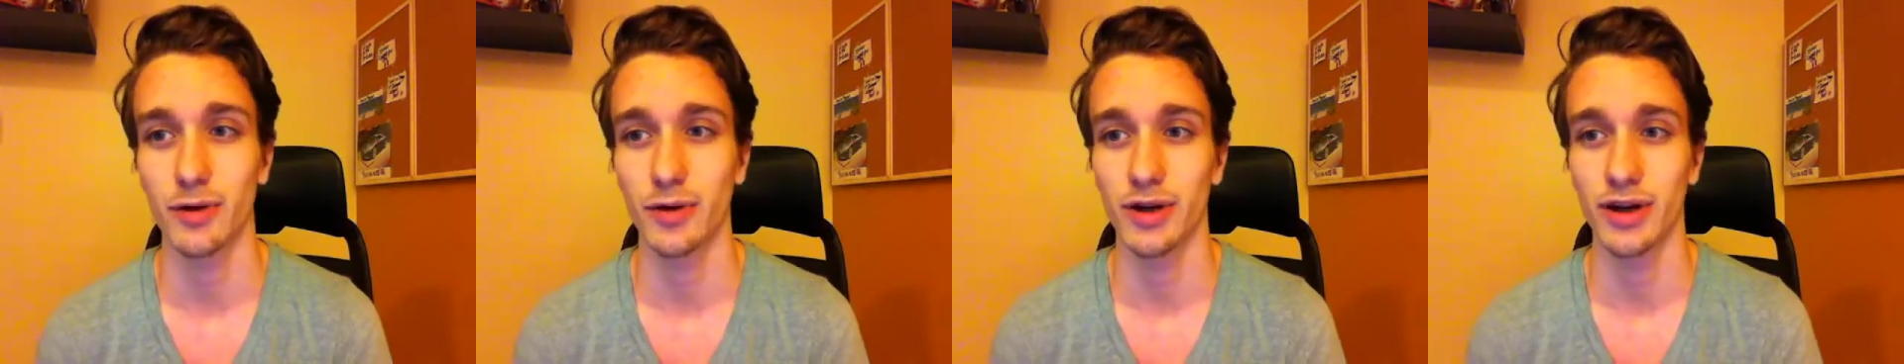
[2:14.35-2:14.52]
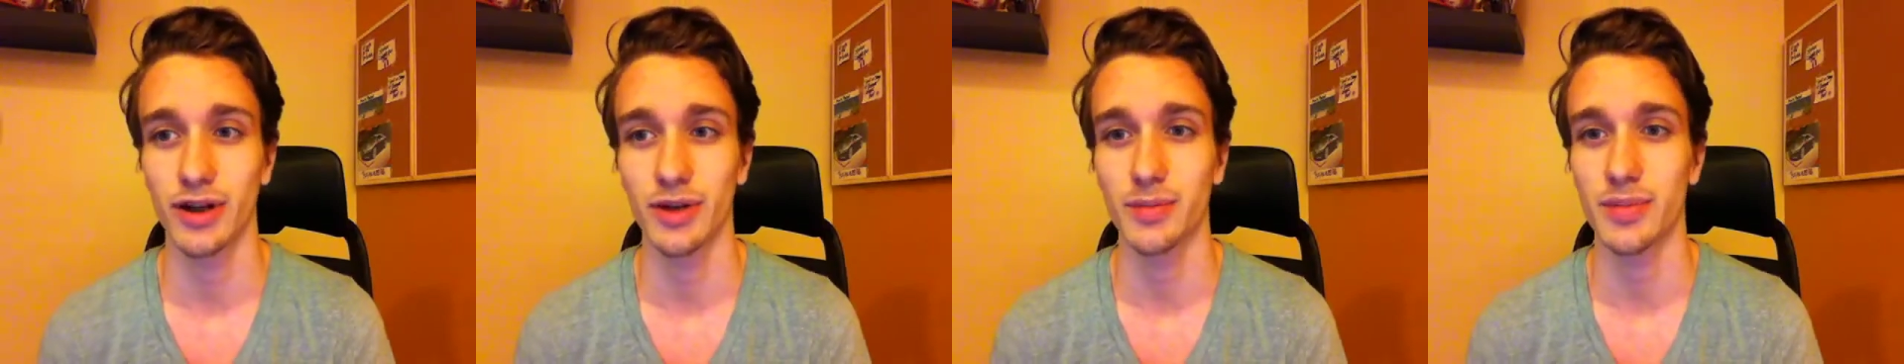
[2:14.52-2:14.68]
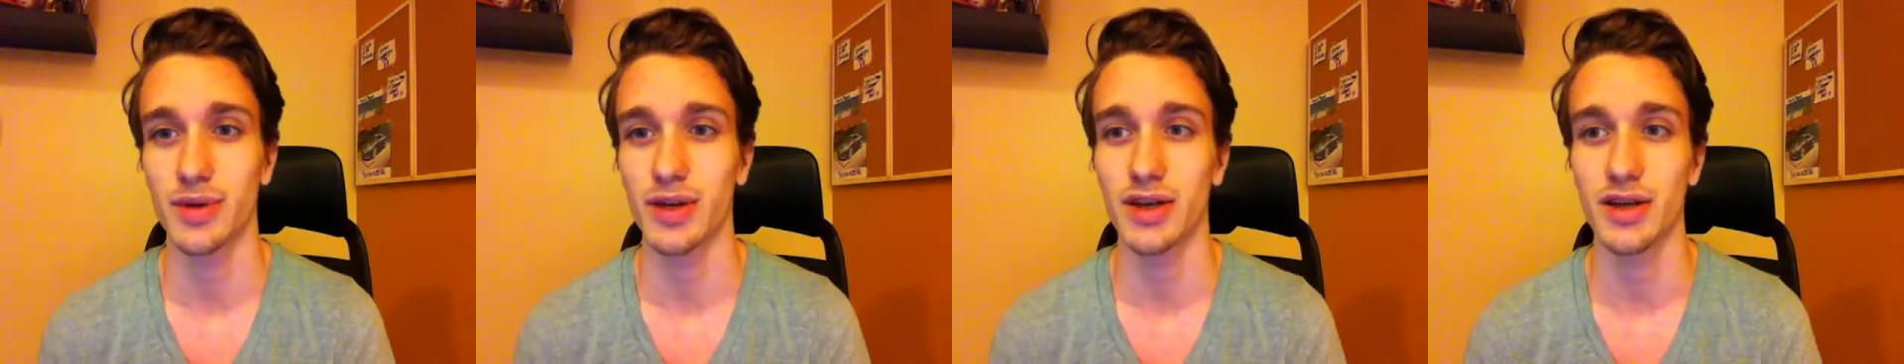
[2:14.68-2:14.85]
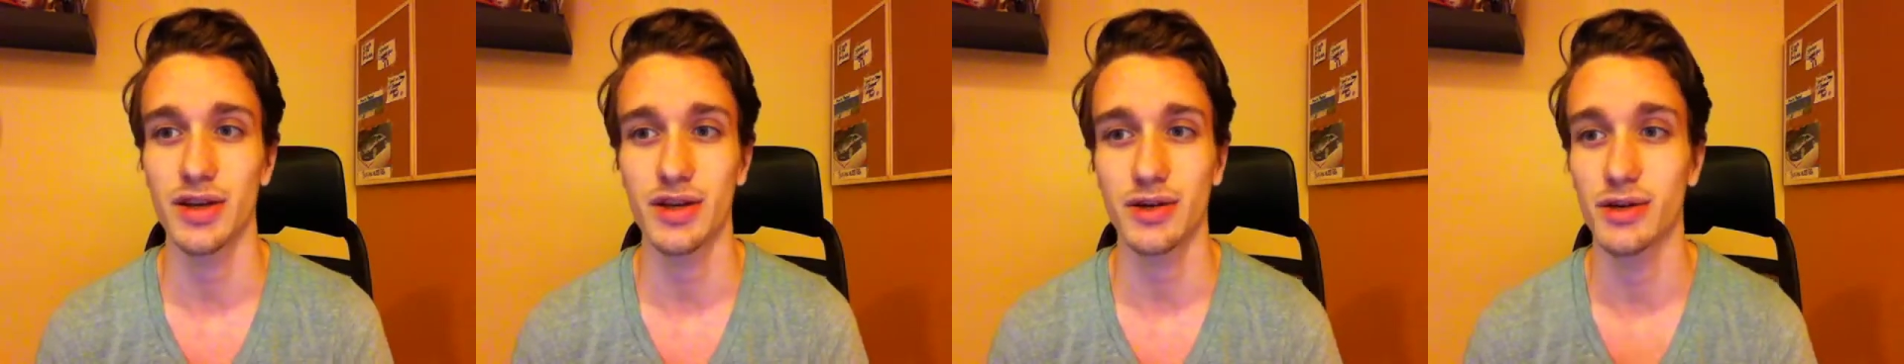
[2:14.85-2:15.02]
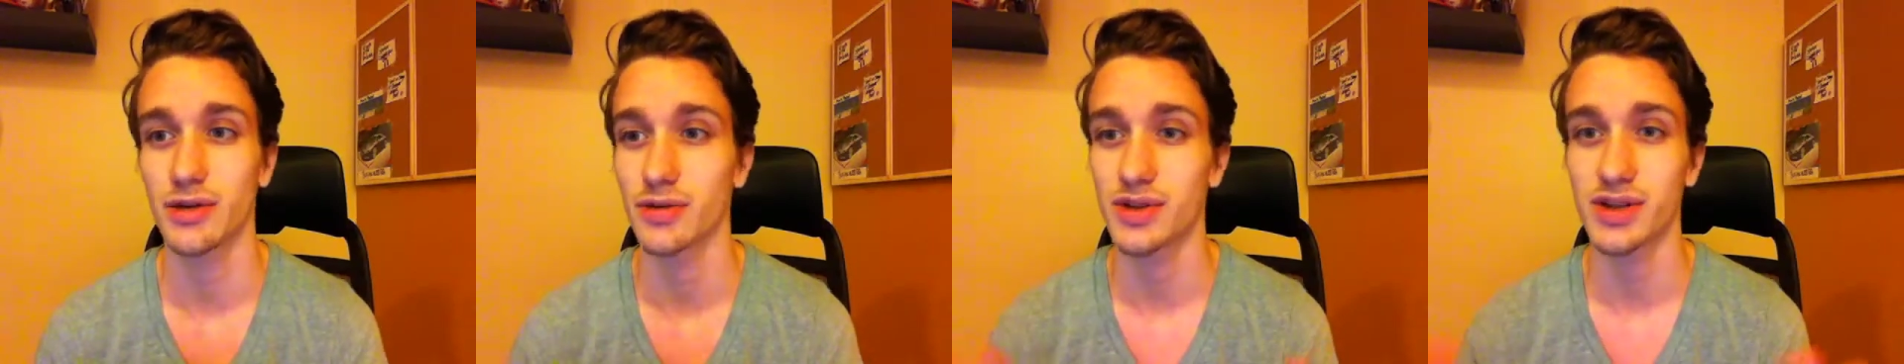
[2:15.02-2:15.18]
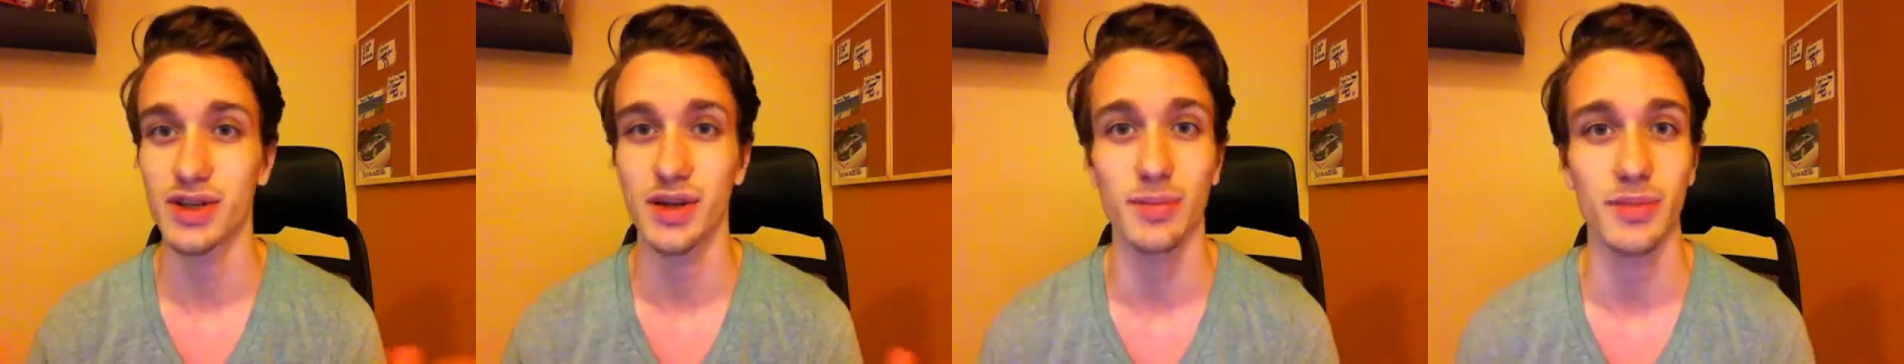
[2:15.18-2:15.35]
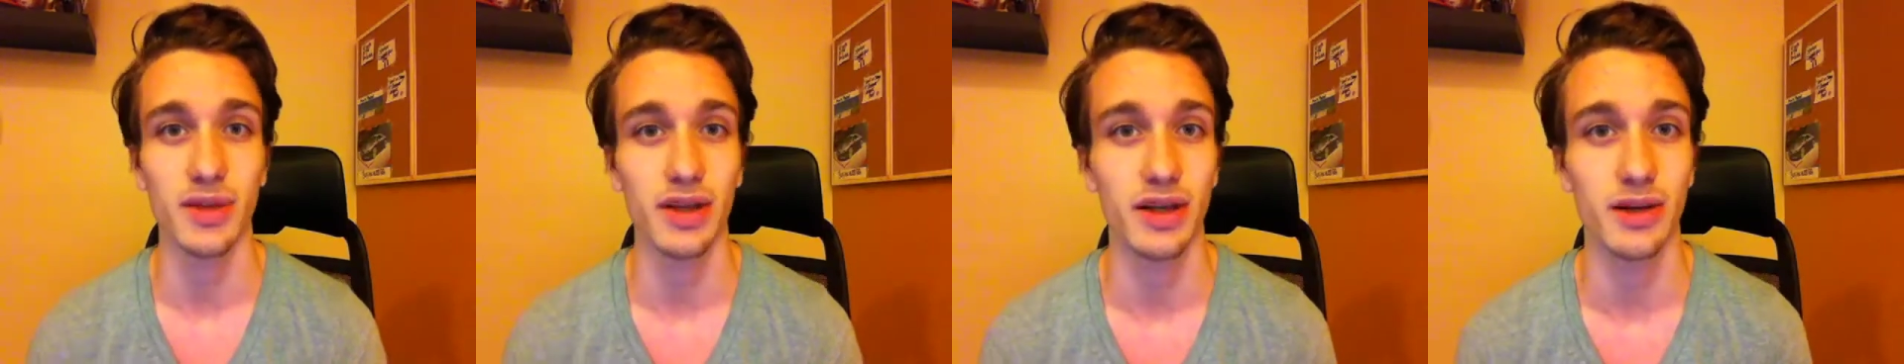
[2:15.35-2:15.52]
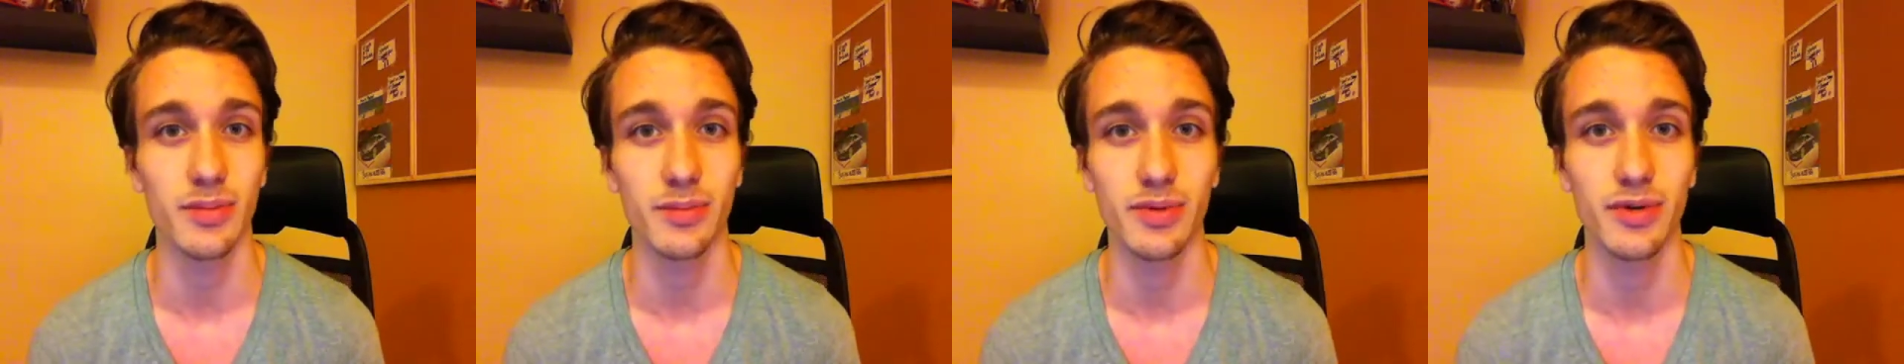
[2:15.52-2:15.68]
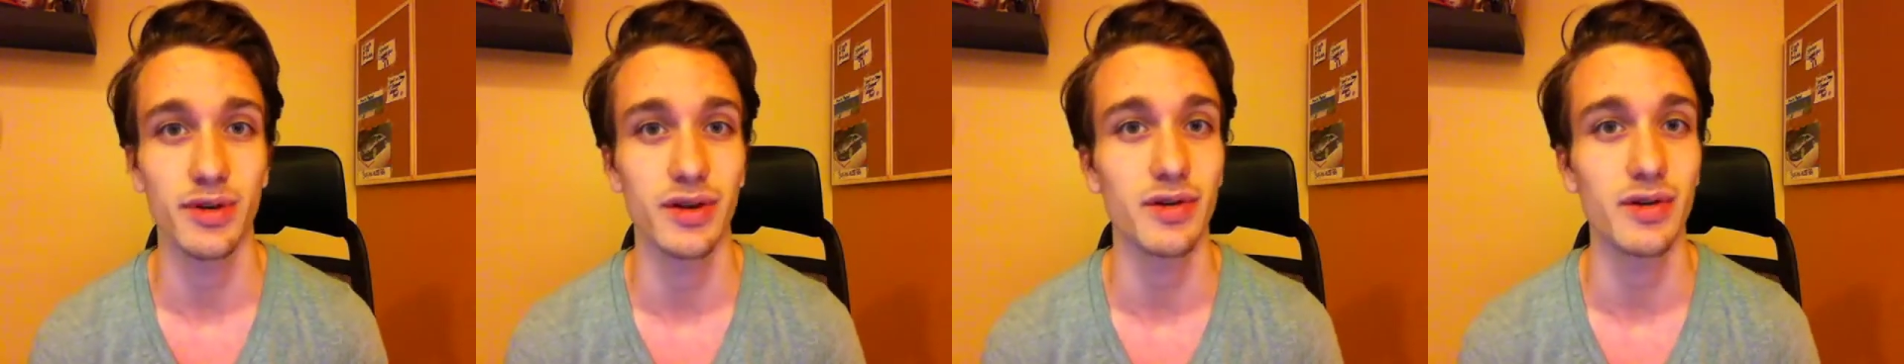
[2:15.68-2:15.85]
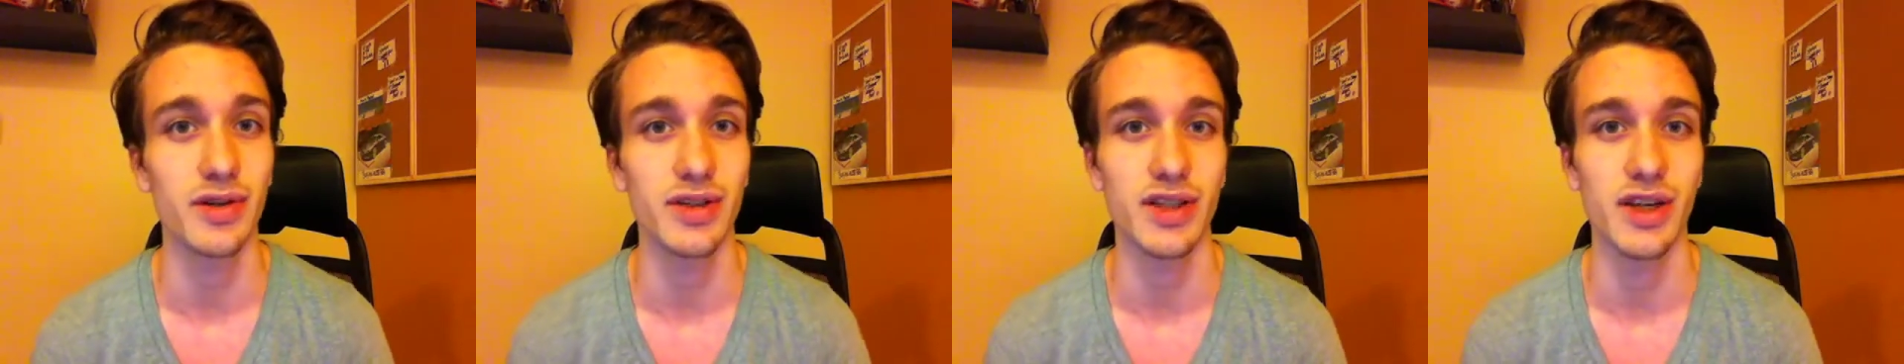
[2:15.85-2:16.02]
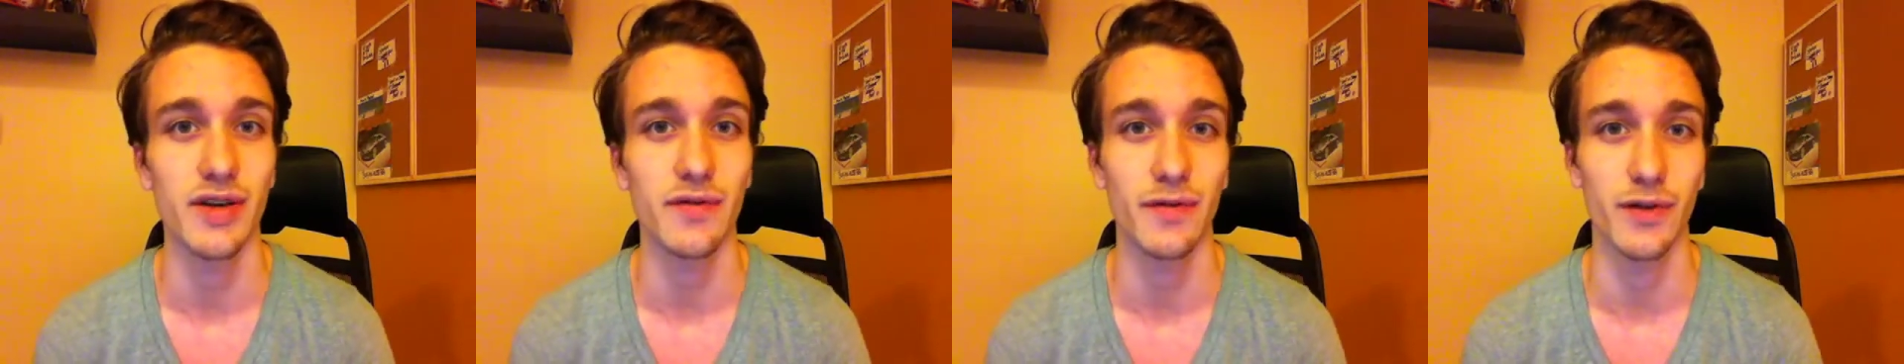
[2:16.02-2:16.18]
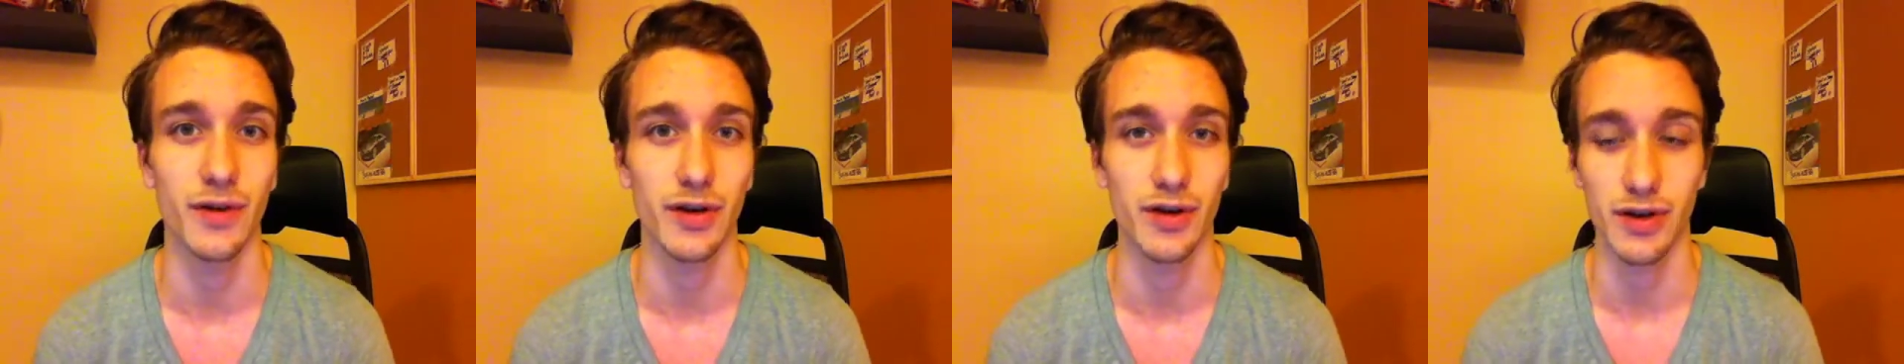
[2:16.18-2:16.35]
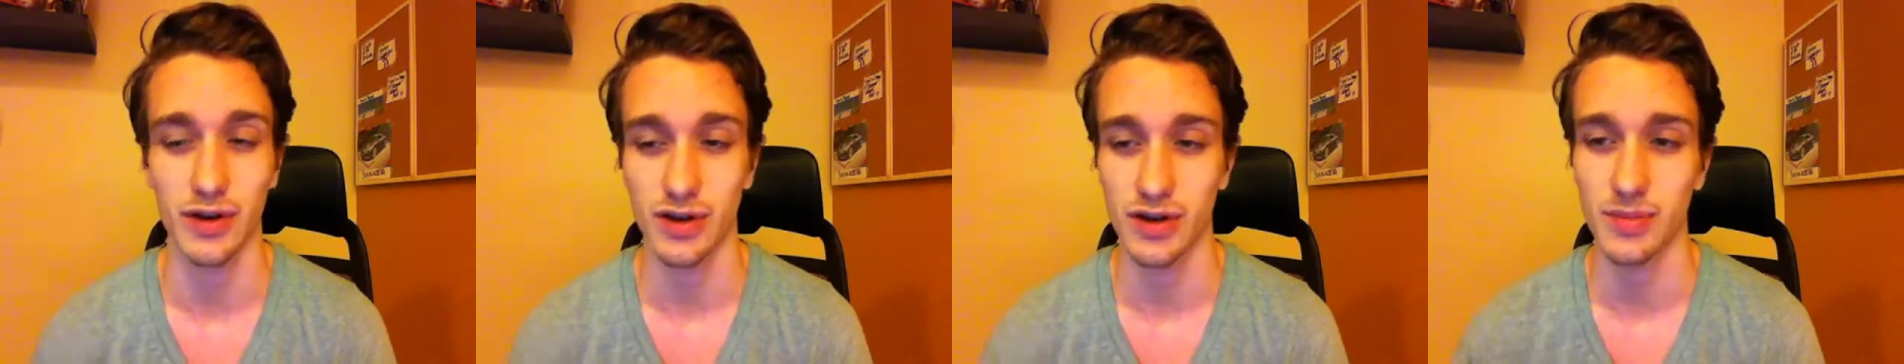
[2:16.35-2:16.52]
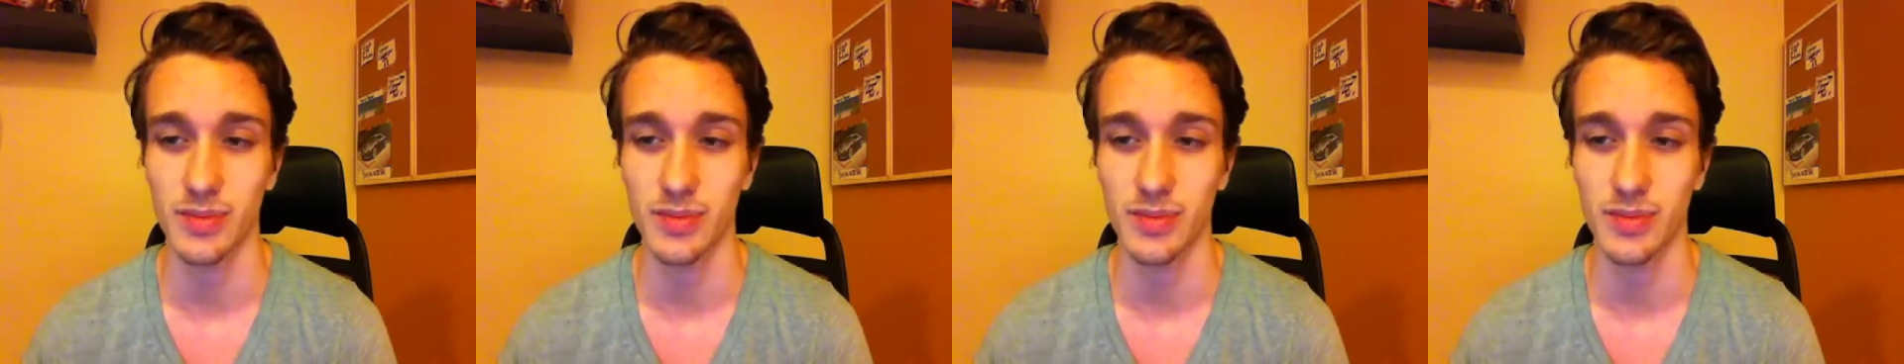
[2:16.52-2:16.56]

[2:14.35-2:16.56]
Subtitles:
Or it could be, something completely different.